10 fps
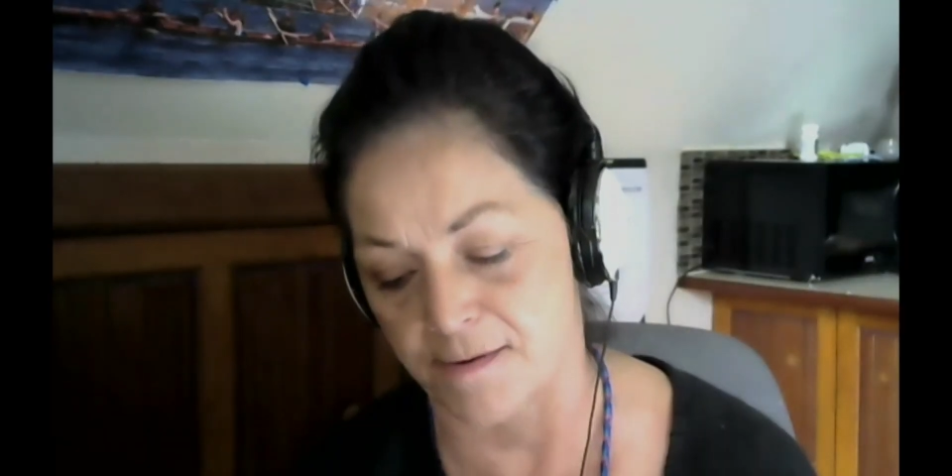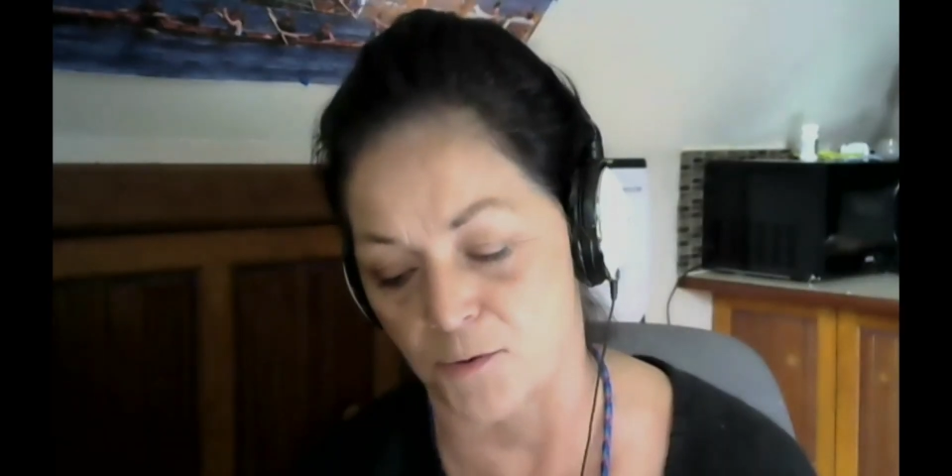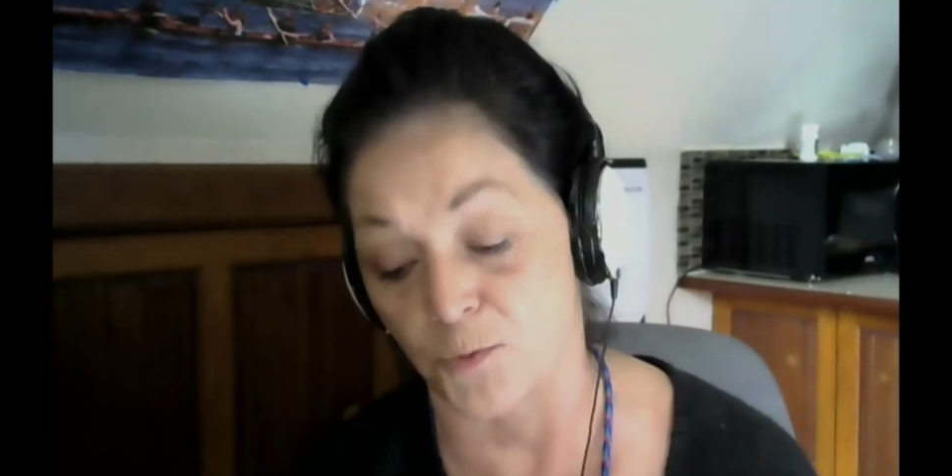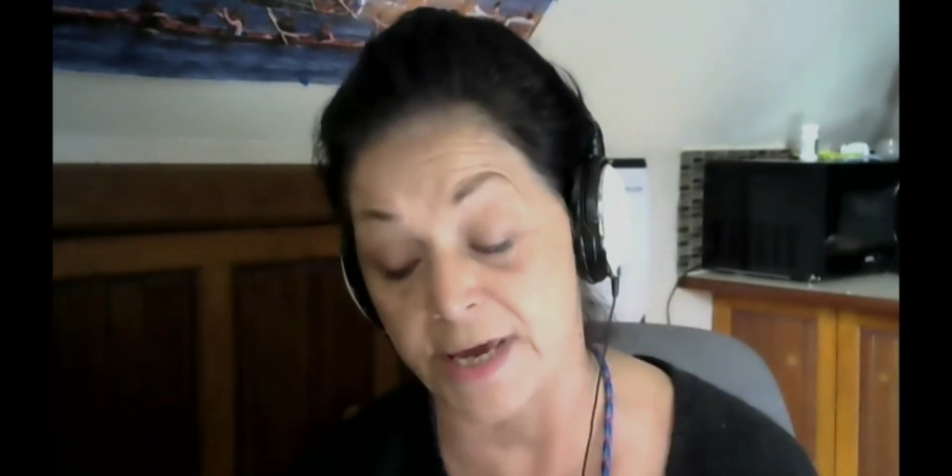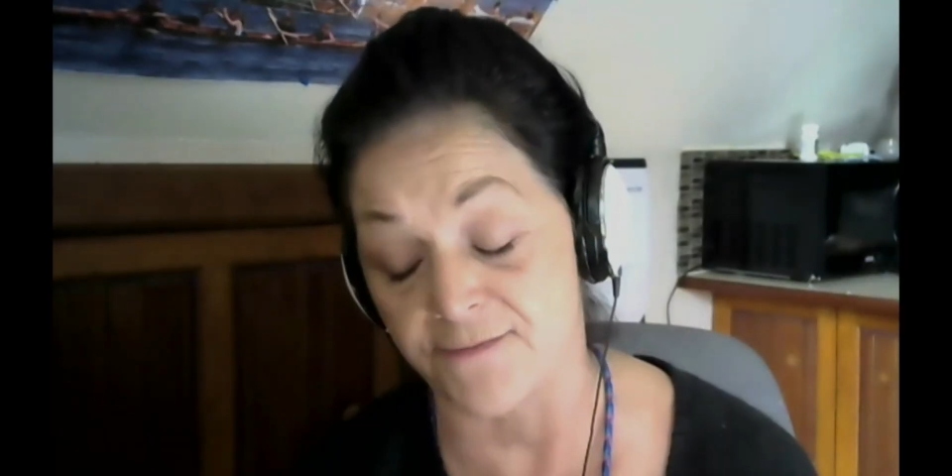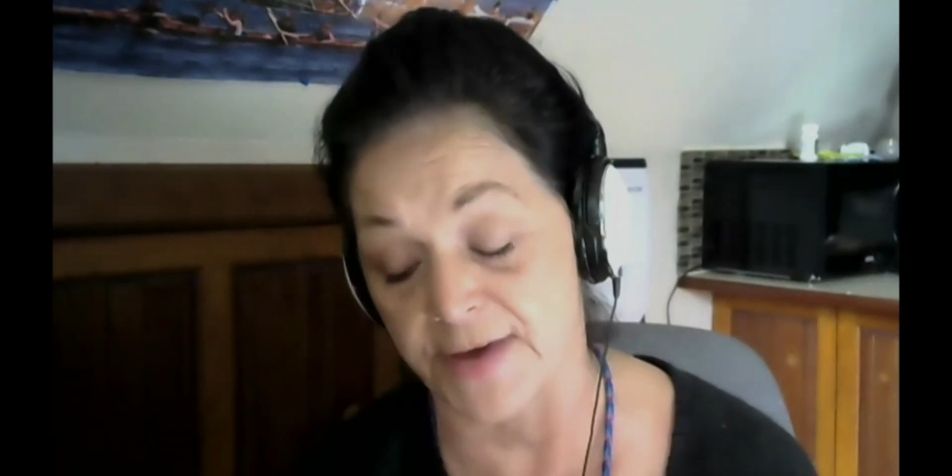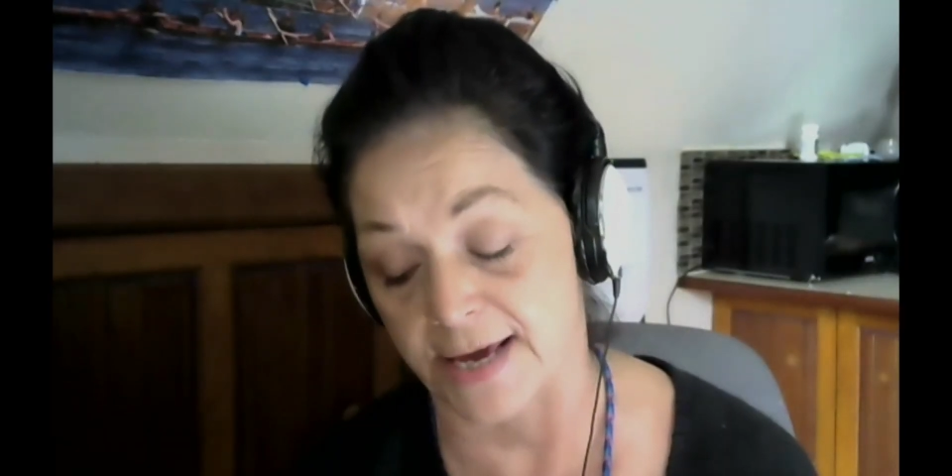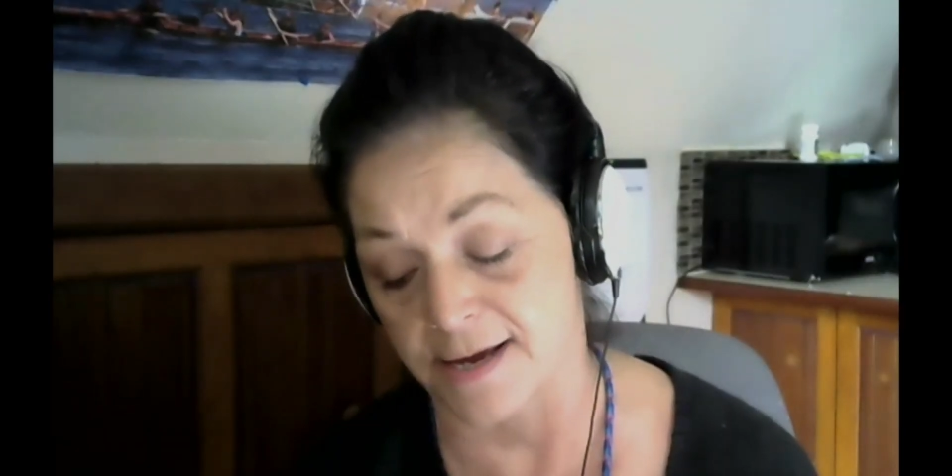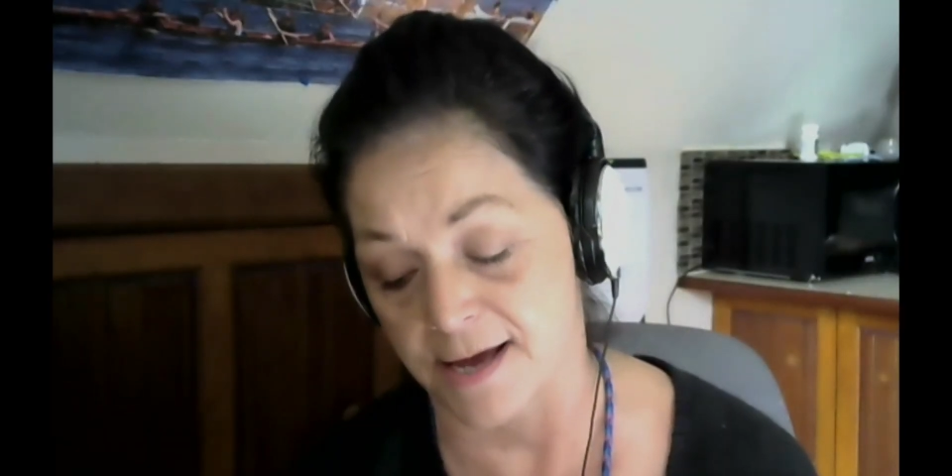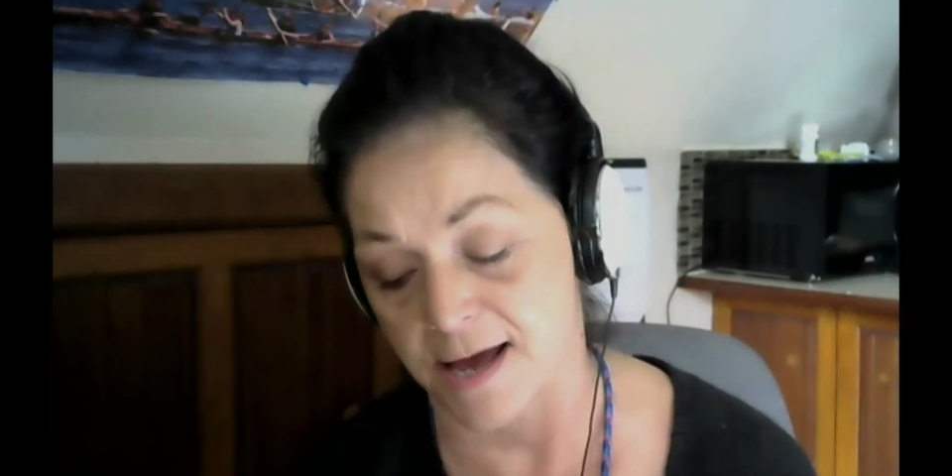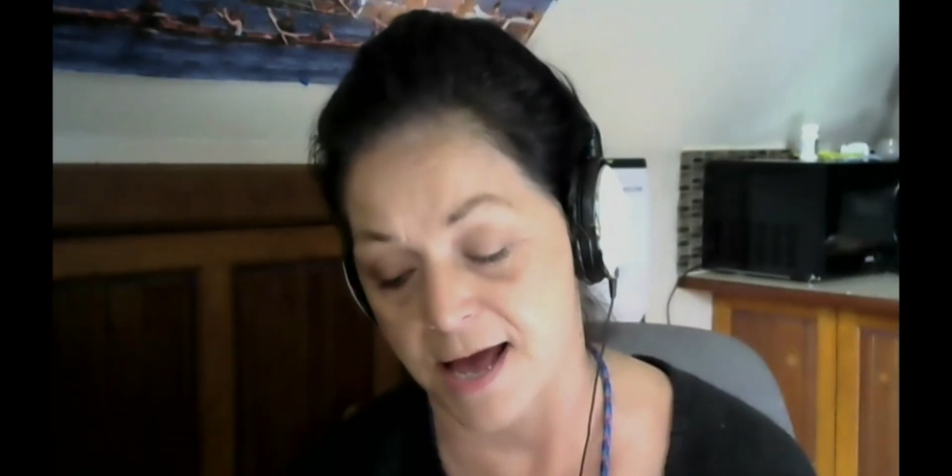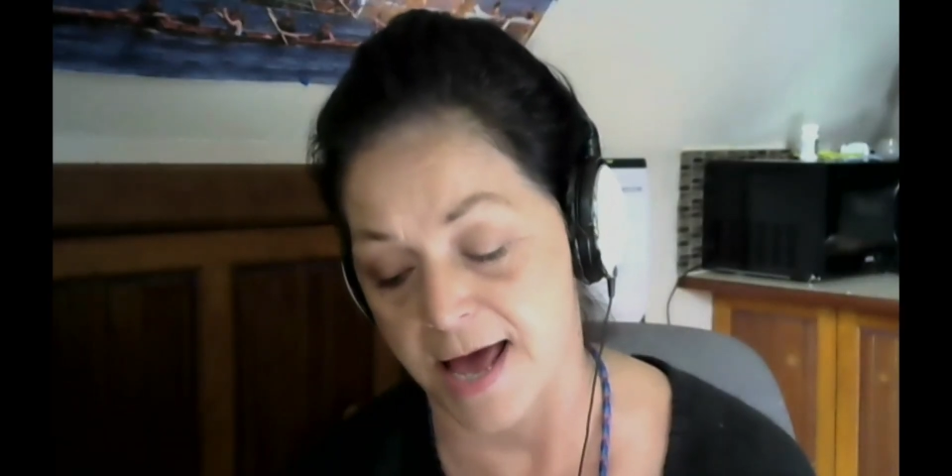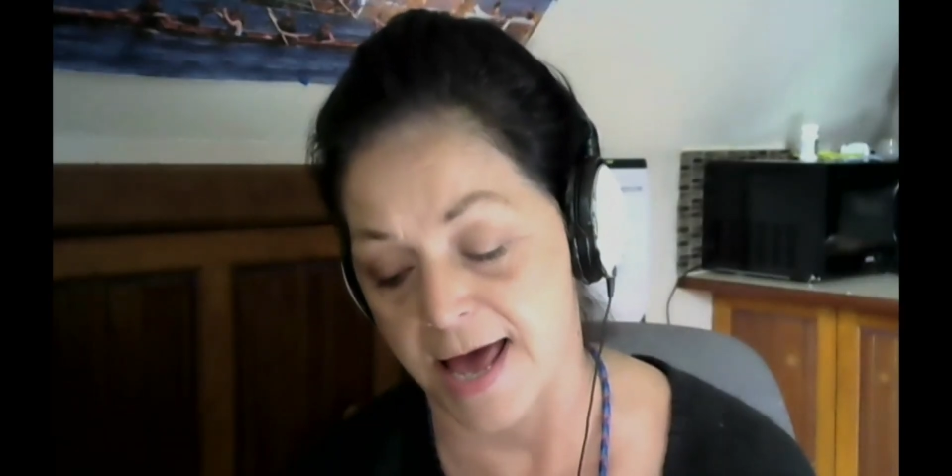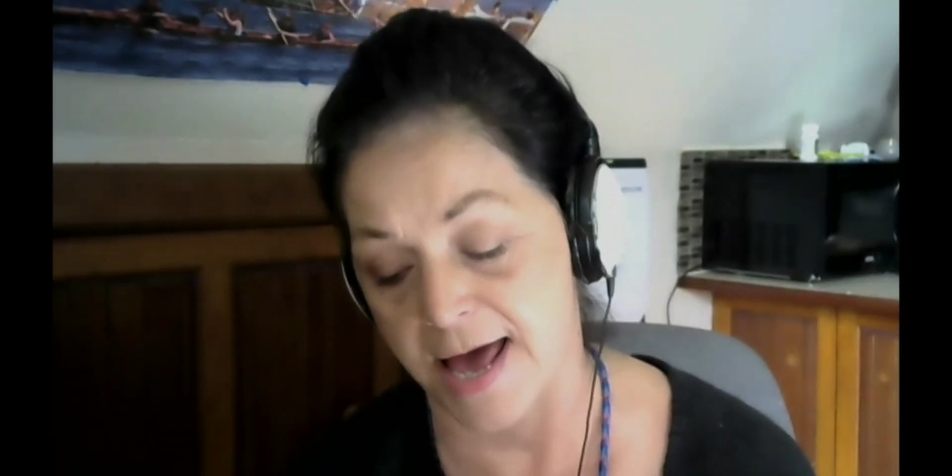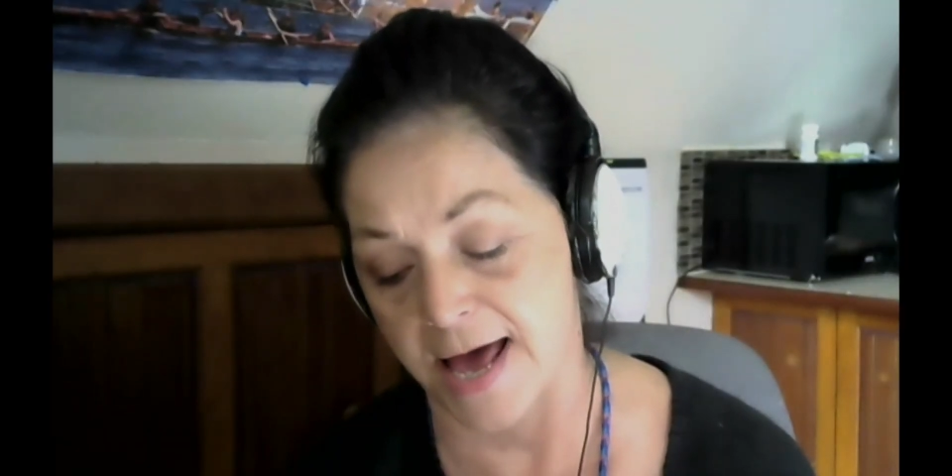weaving
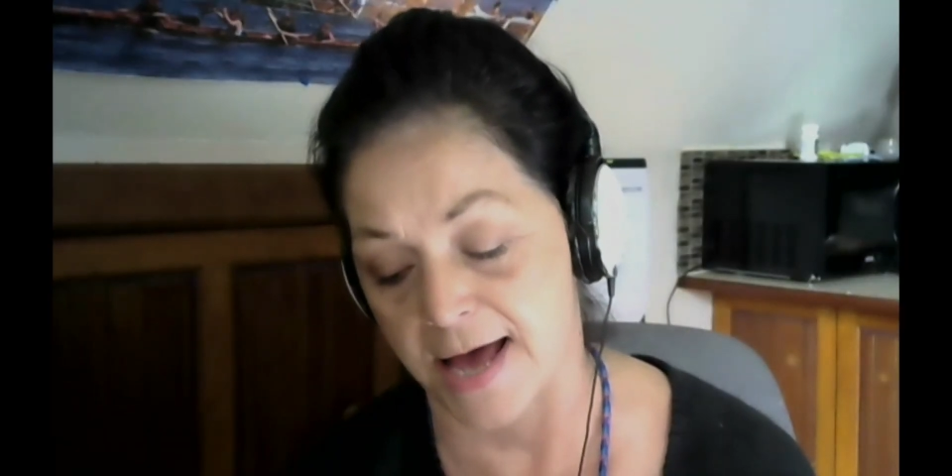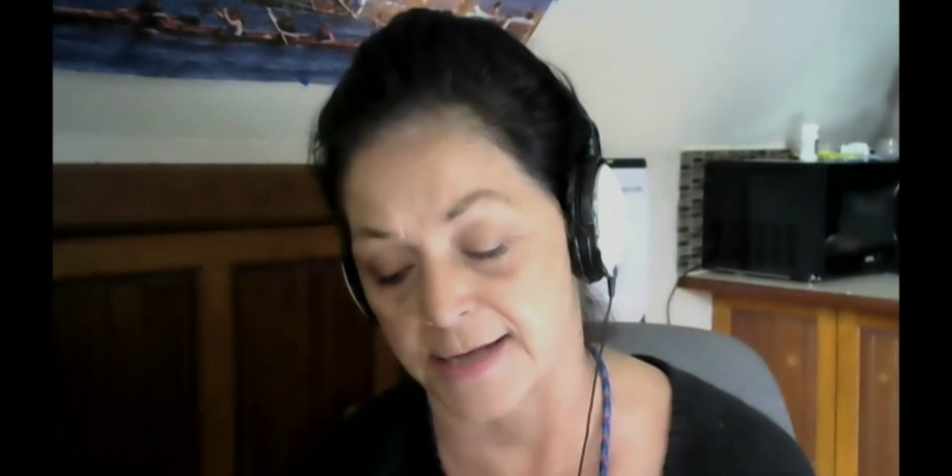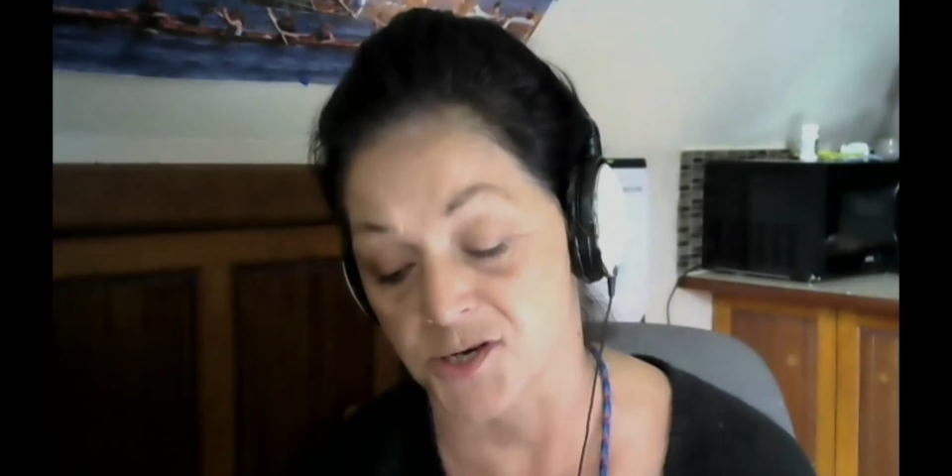and